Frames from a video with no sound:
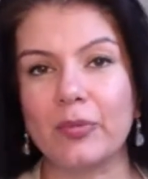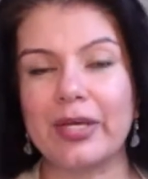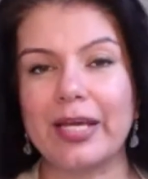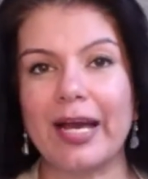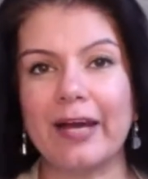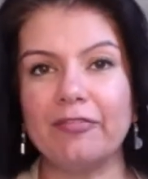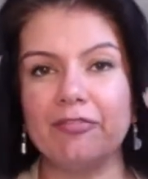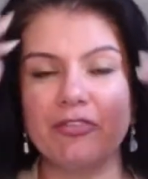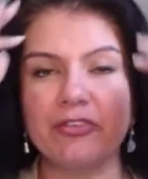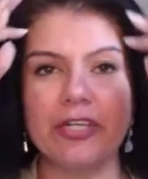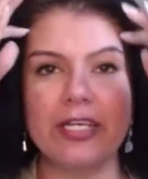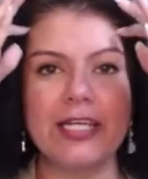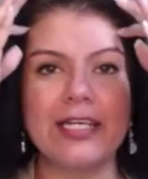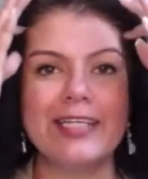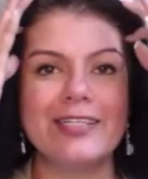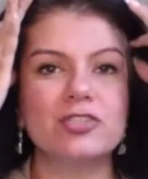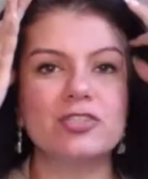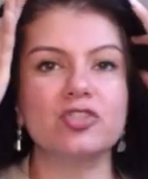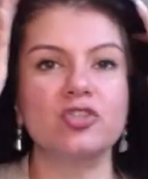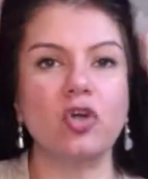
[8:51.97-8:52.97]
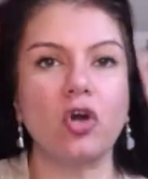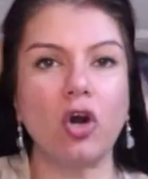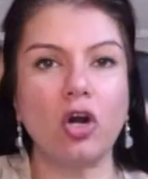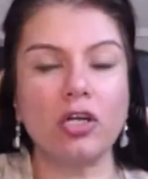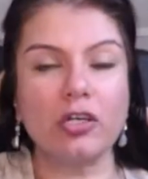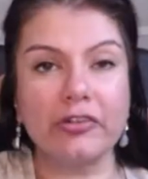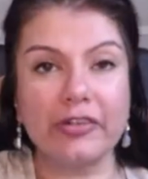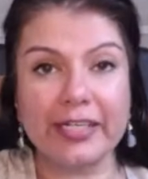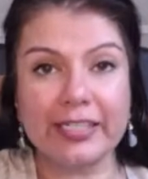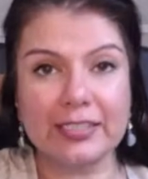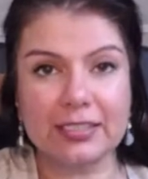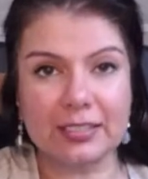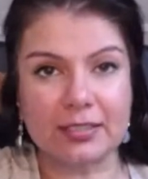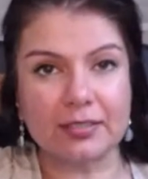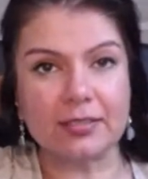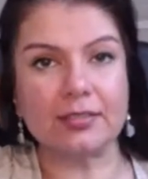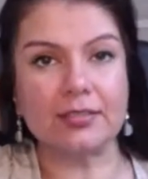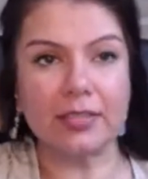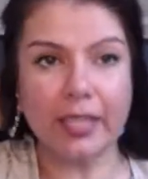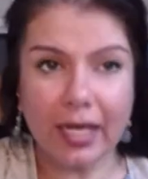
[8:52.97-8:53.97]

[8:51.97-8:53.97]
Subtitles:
we have really strong reasons.